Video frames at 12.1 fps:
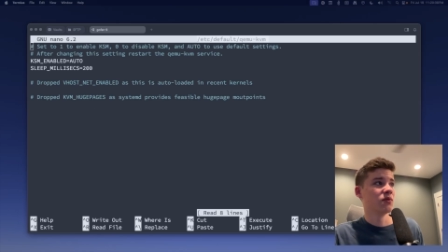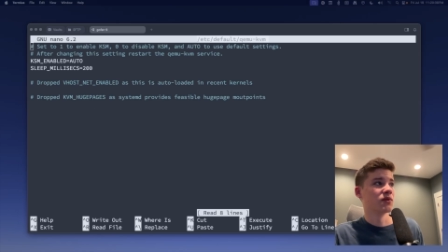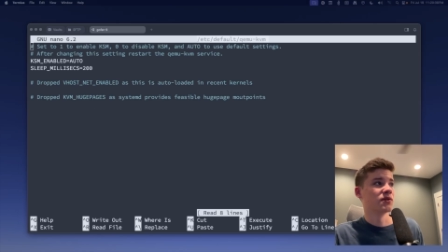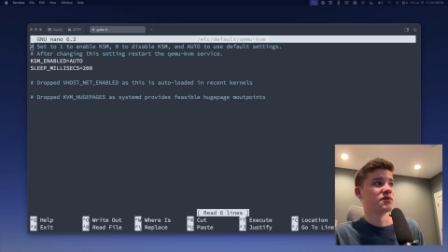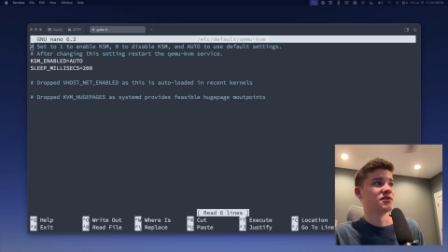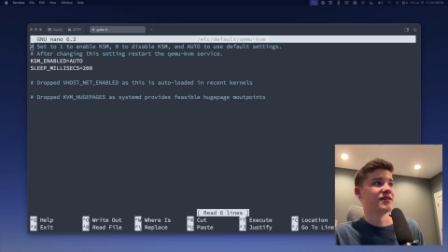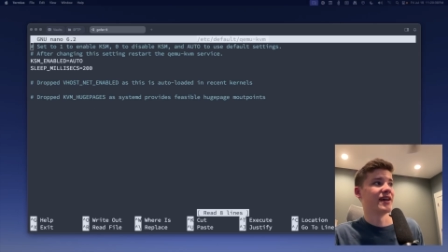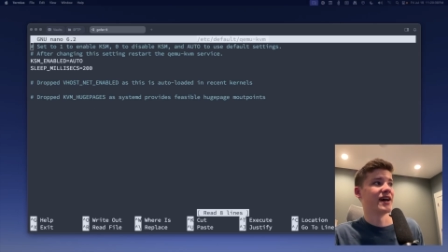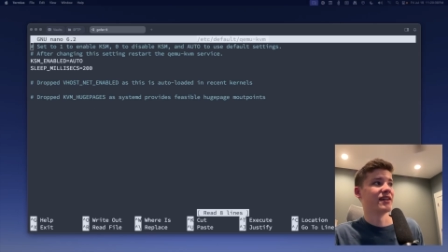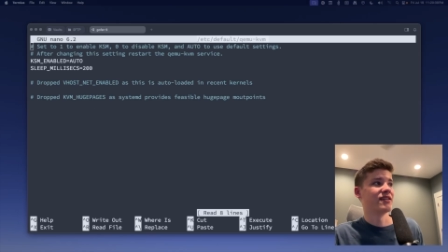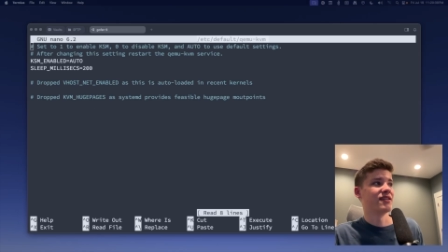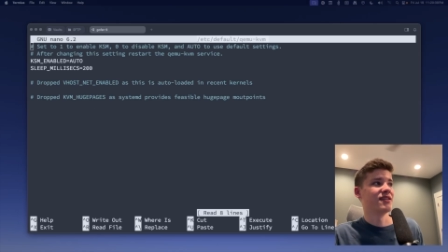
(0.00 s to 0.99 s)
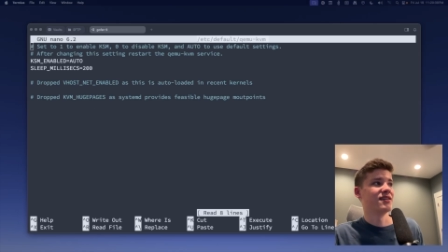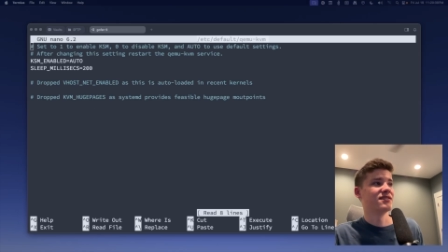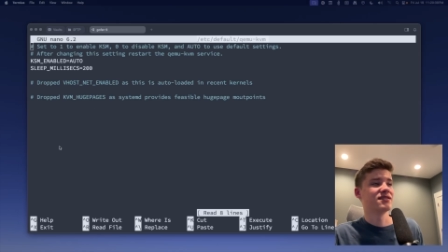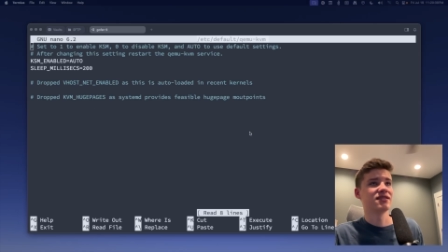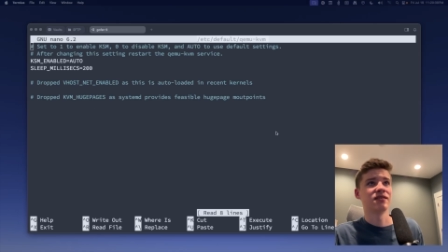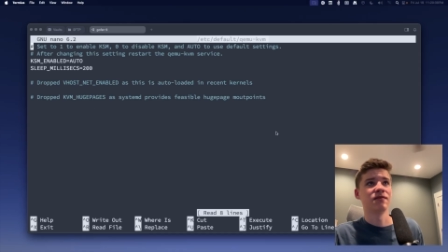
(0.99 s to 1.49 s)
We're going to add
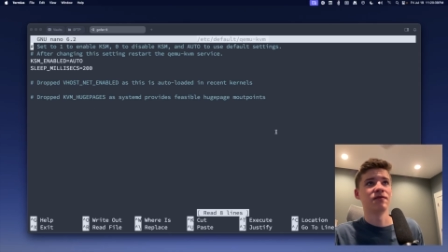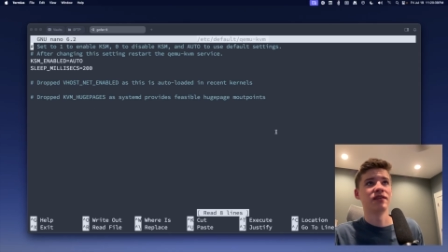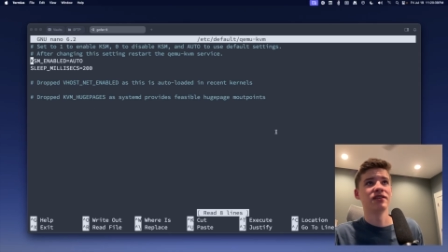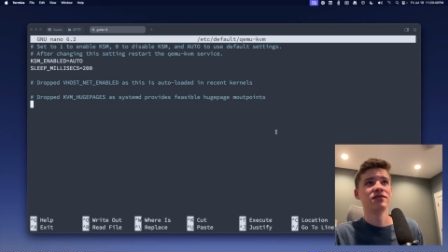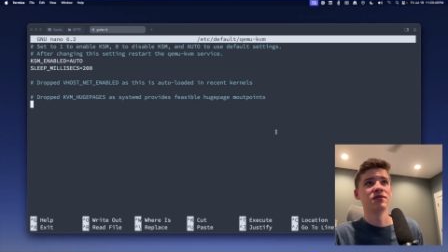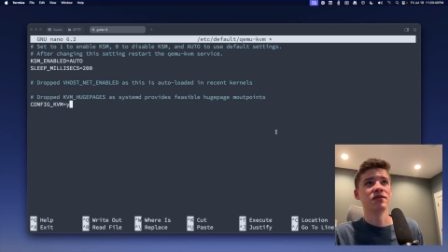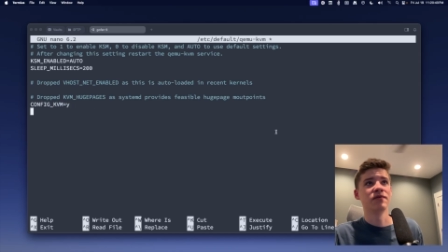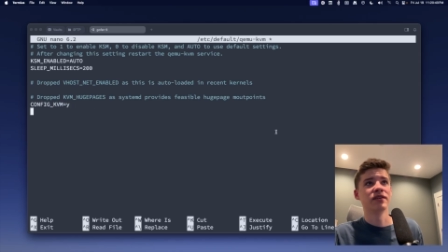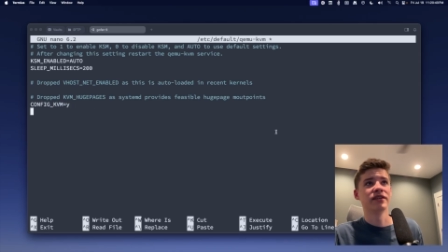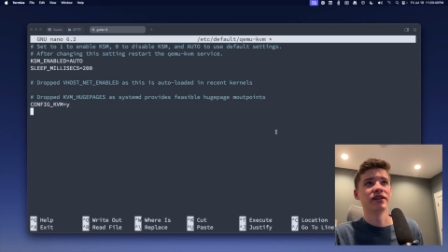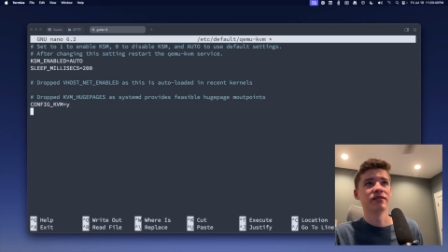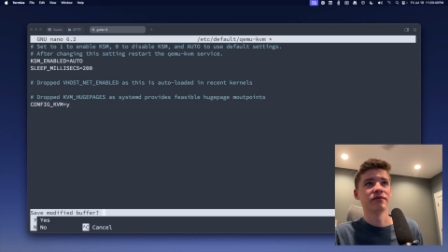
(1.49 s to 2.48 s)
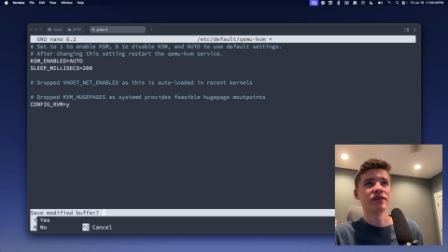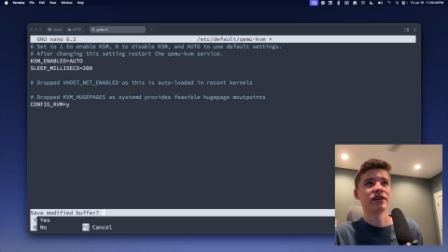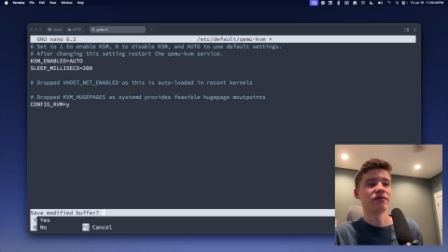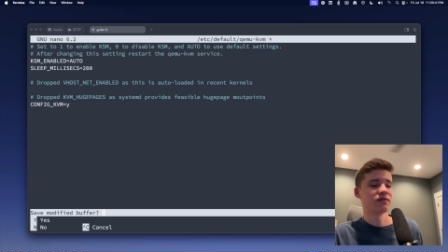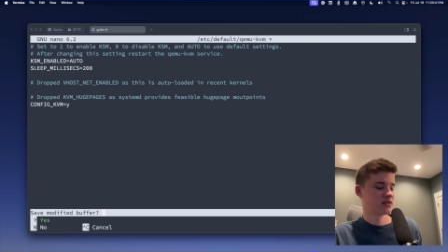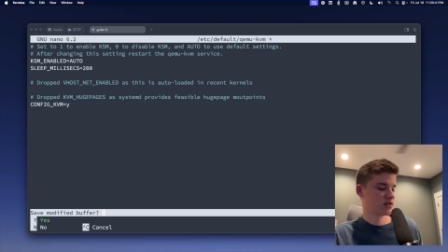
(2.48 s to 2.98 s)
this config to the very end of the
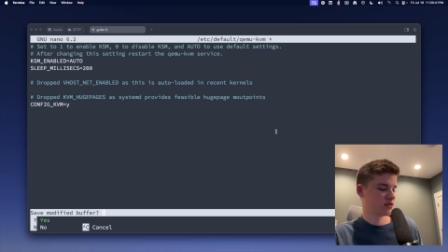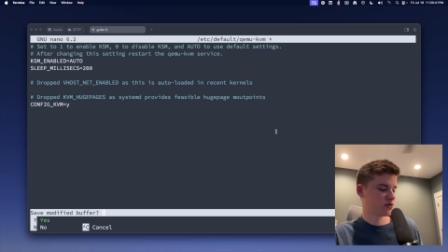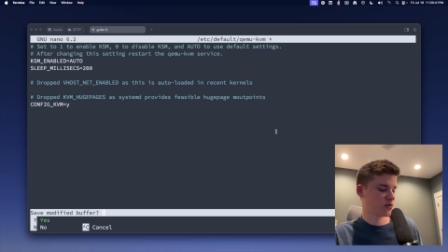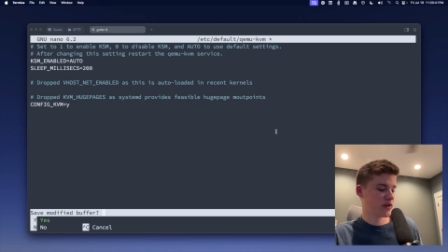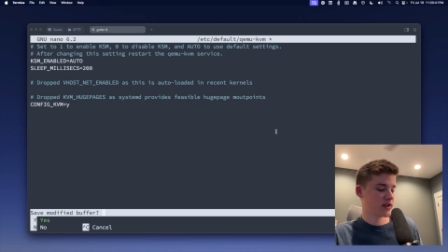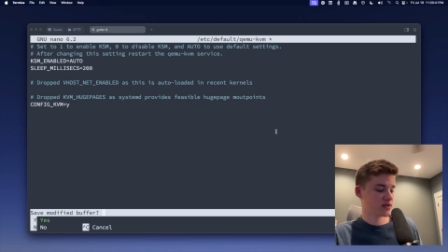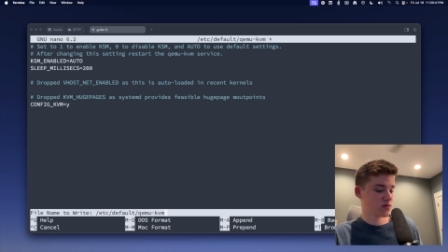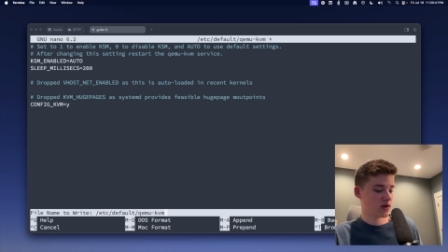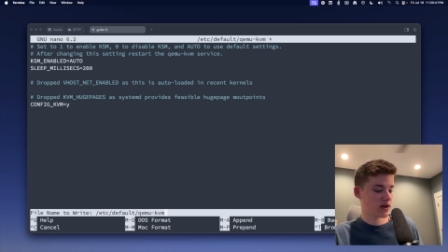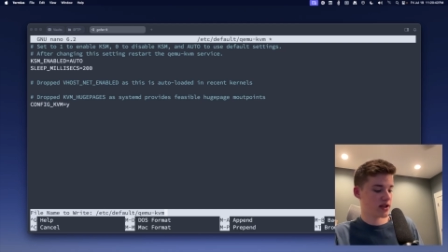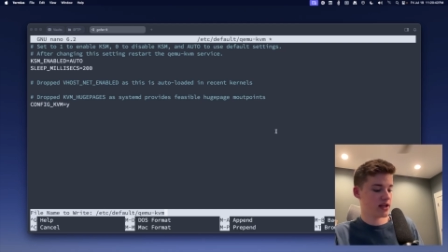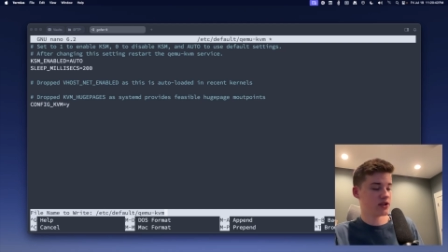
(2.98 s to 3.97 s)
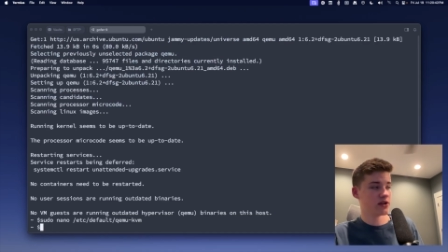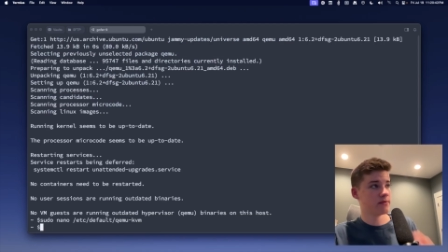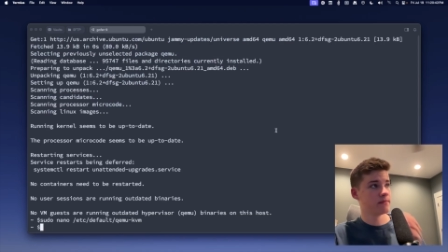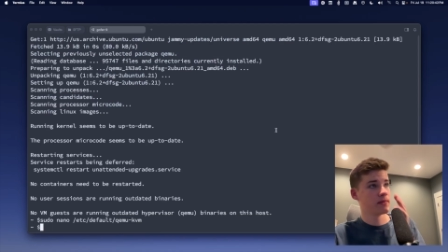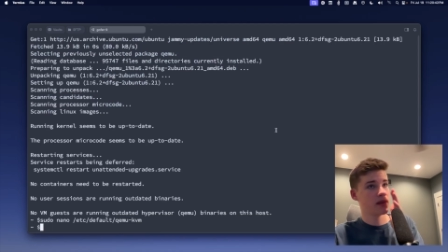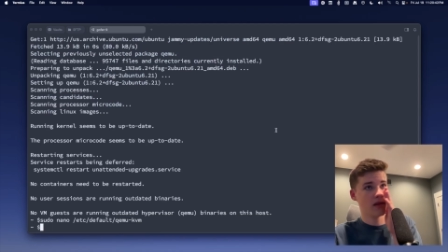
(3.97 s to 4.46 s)
file. Control X, Y,
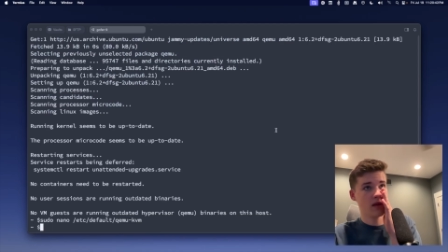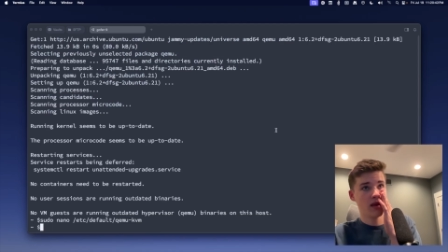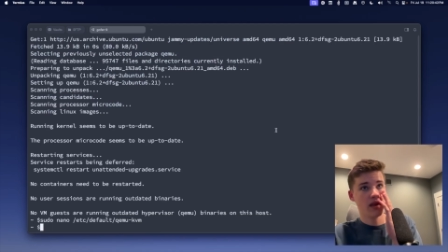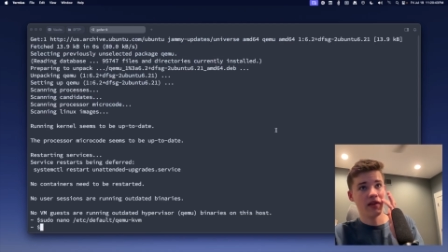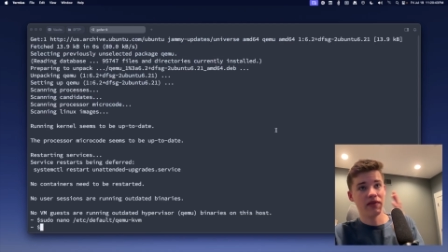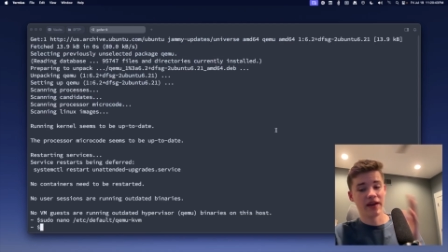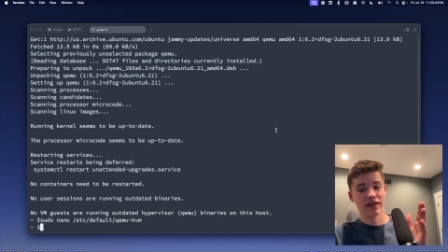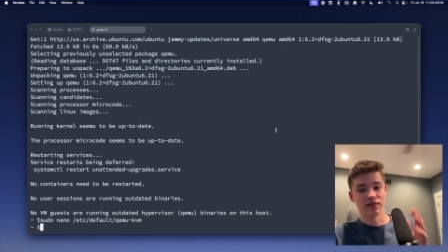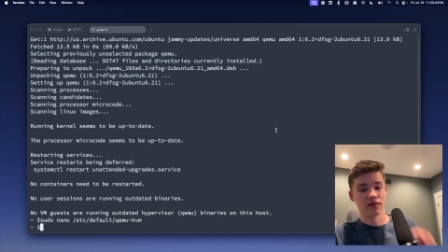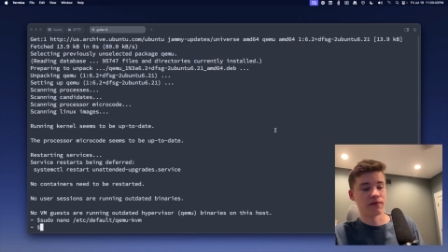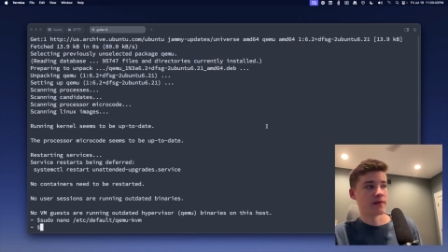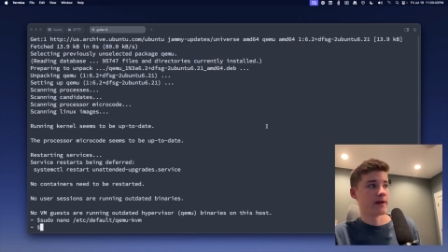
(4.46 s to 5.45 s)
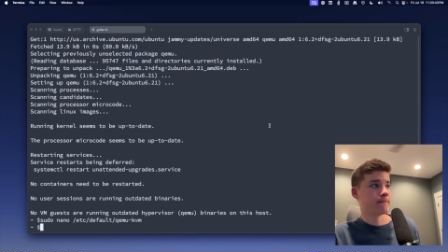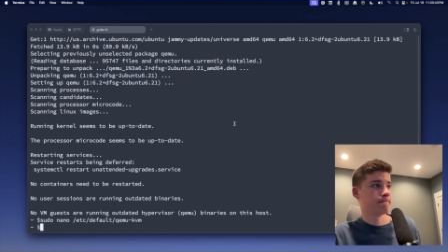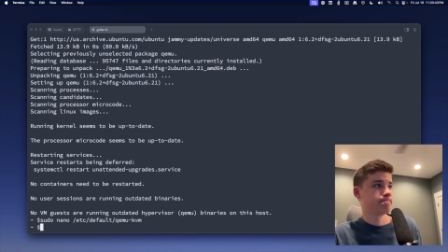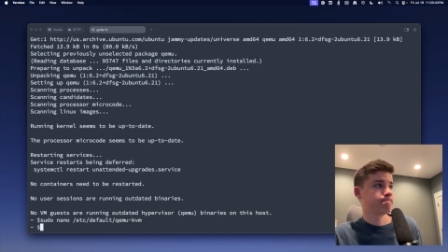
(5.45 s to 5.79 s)
enter. That is all for that.